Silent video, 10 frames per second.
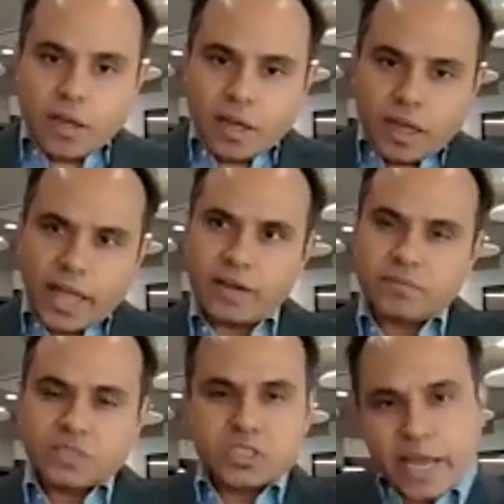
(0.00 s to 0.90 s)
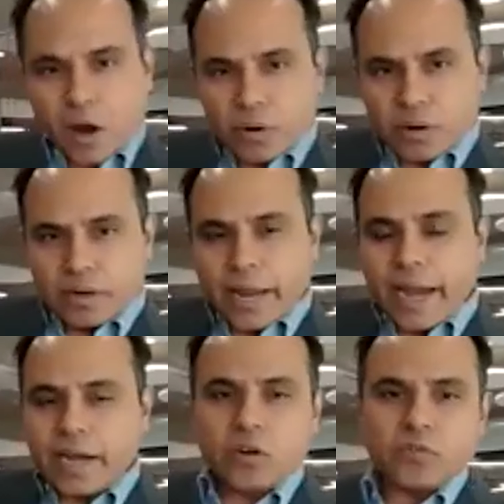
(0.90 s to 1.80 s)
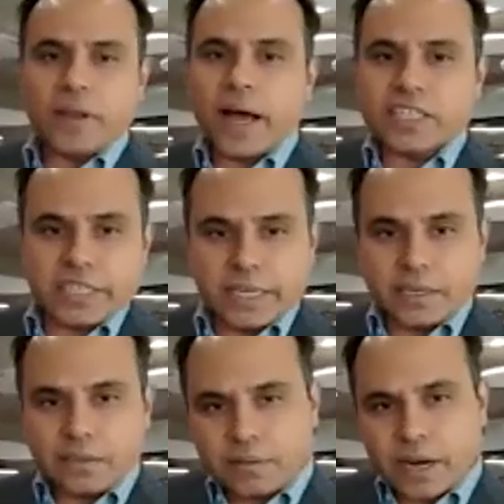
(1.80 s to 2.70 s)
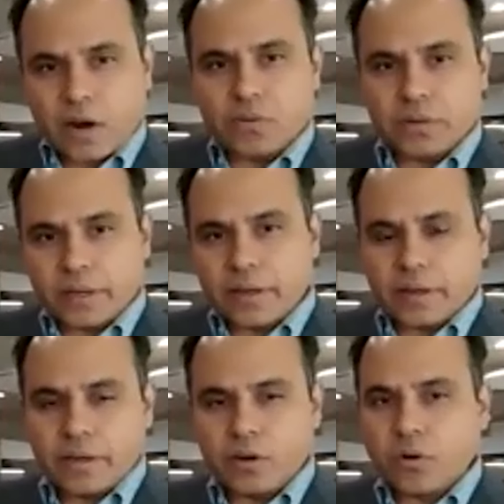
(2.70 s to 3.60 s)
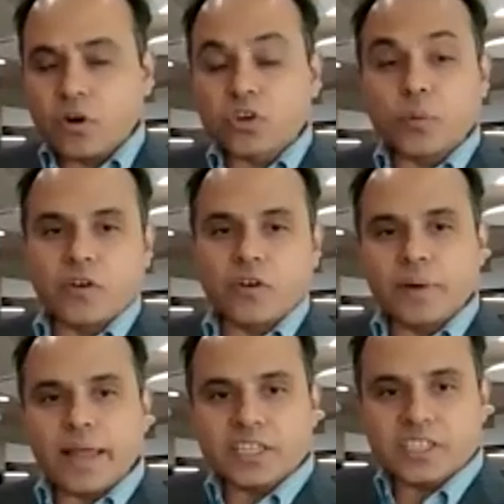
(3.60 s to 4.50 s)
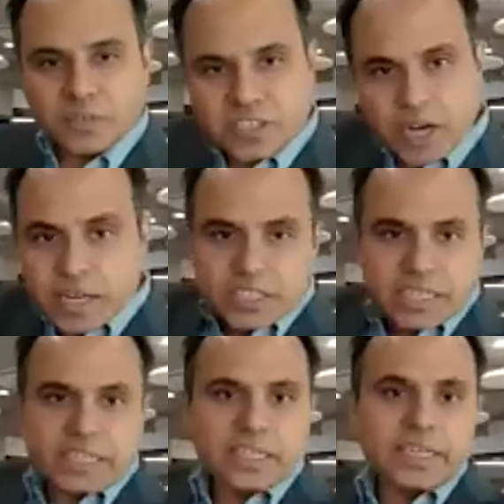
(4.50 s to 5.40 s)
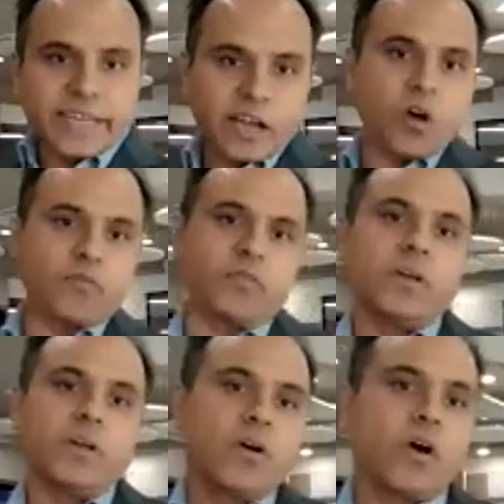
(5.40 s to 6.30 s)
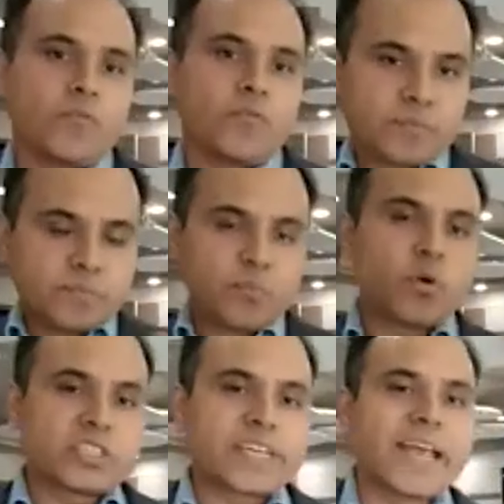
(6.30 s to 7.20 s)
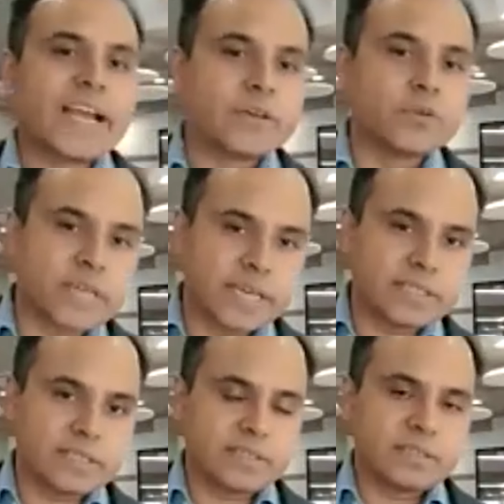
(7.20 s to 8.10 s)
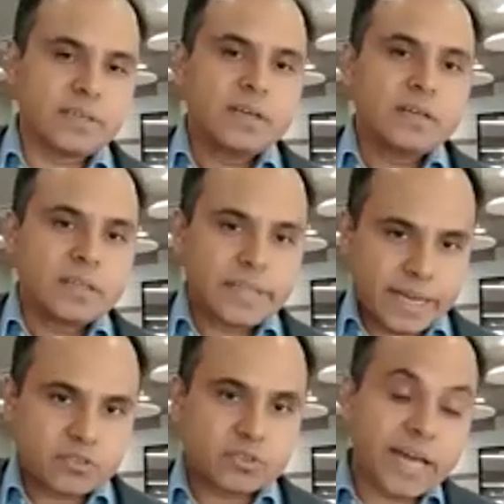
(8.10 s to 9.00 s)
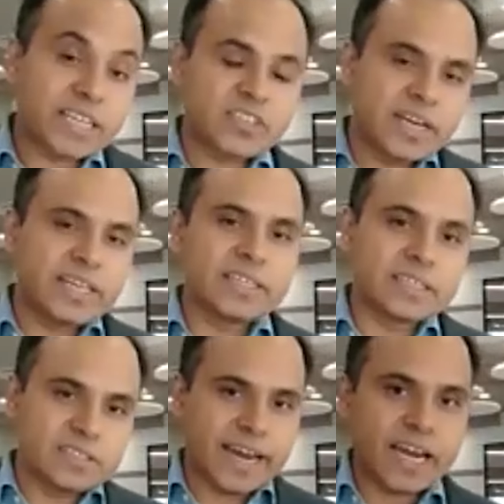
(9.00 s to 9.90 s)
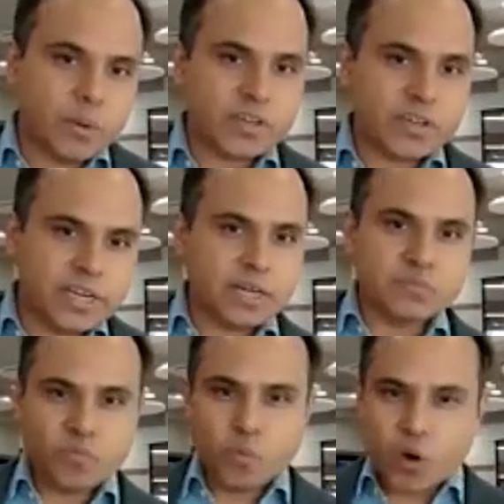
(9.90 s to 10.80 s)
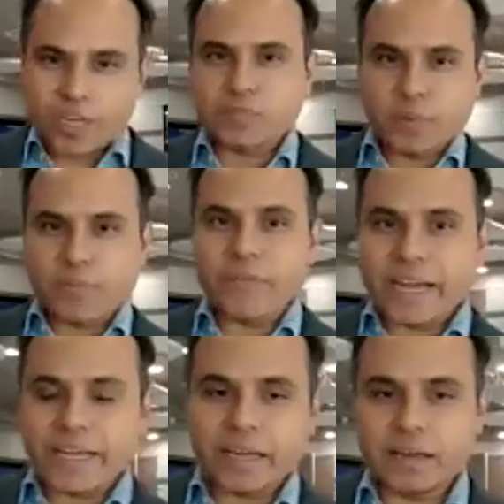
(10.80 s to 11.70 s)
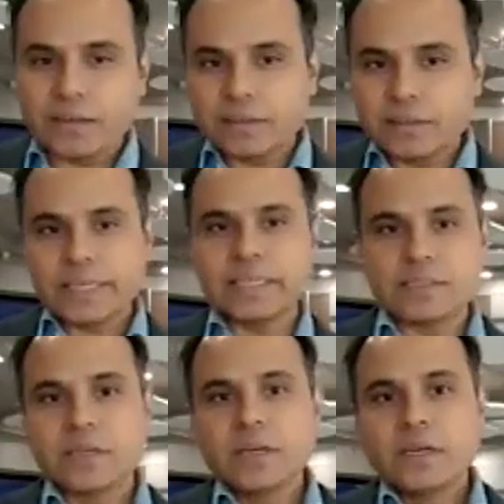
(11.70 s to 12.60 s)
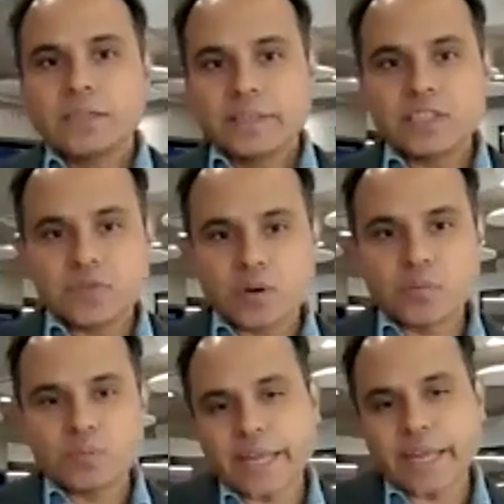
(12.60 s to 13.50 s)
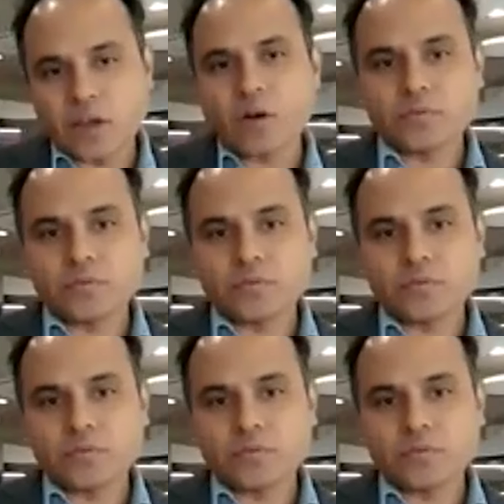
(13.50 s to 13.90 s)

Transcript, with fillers: And around end of last year, around uh, you know October, November last year, we started seeing the takeoff of more scaled use cases there. So that's really the second question in terms of what is preventing these things from taking off.